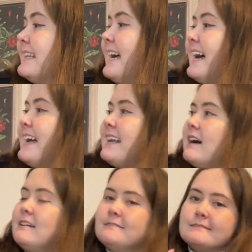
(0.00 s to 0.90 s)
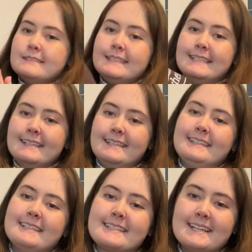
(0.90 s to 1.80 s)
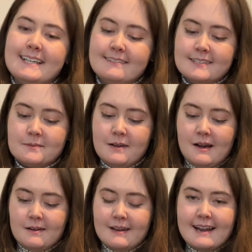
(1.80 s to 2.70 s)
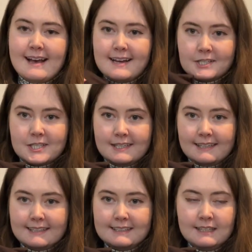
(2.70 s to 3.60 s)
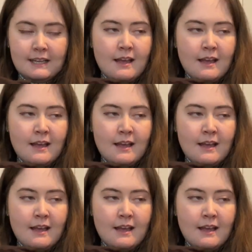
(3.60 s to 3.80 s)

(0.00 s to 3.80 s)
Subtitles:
then I really like this color as well. And actually,